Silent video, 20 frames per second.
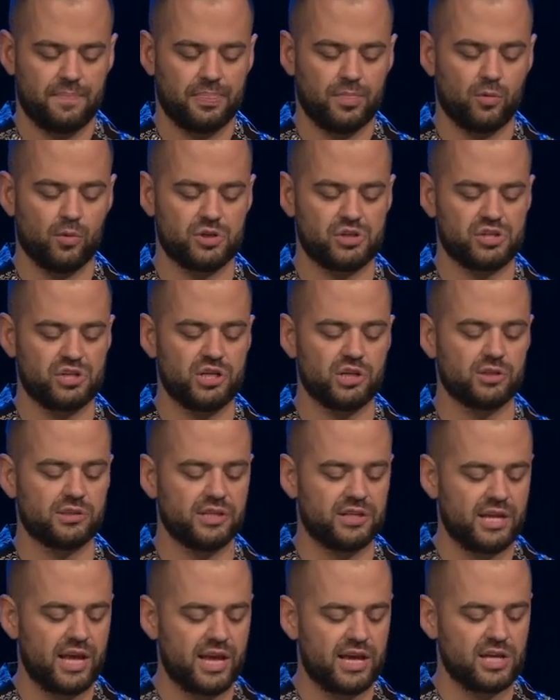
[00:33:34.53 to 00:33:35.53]
which
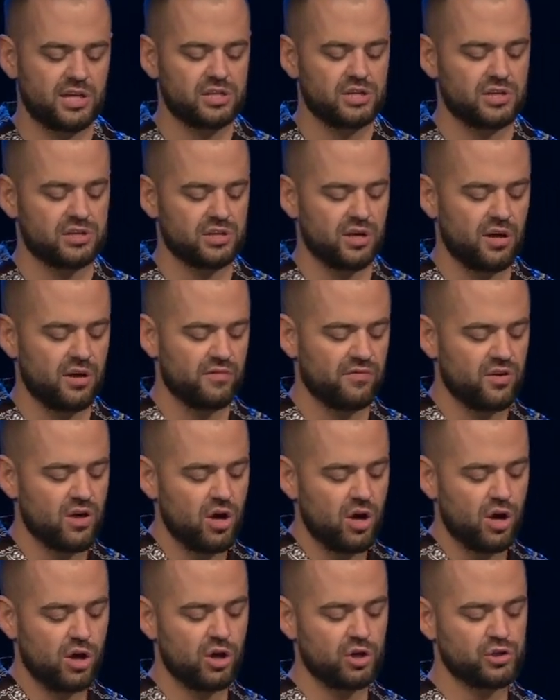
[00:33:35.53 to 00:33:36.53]
yielded ages of
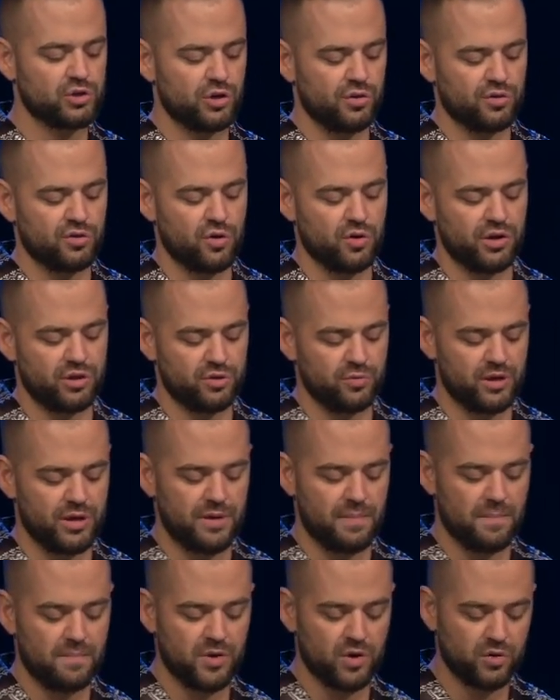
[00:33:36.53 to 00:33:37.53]
one hundred thirty-three
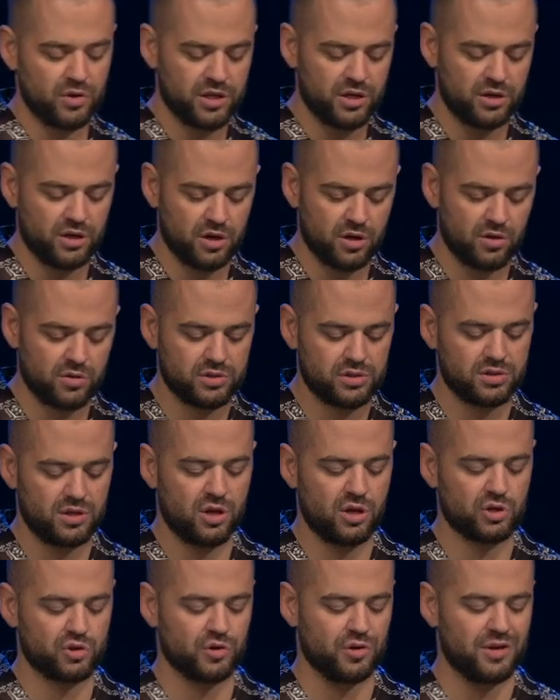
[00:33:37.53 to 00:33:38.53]
million years, one
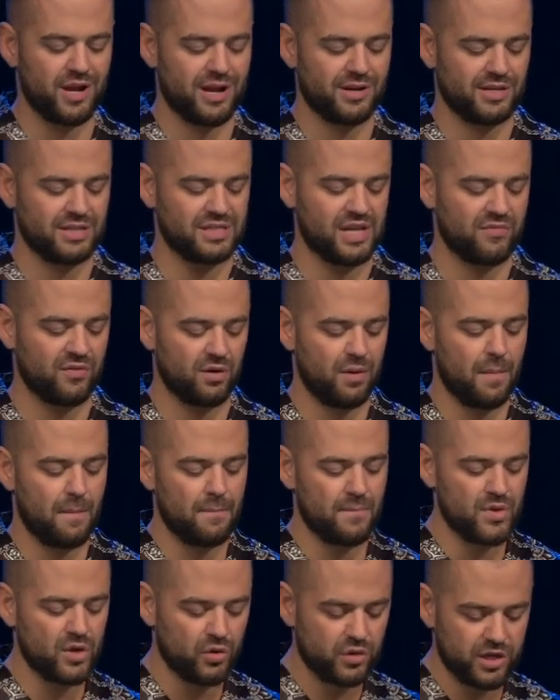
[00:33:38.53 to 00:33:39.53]
hundred ninety-seven
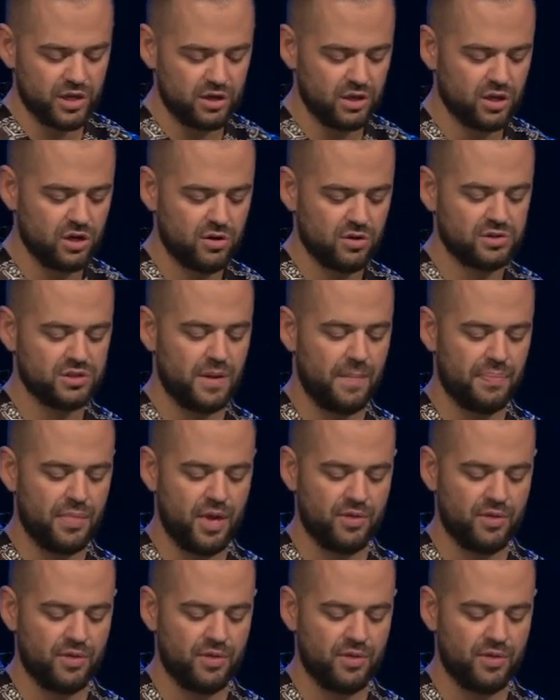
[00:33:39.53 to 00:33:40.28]
million years,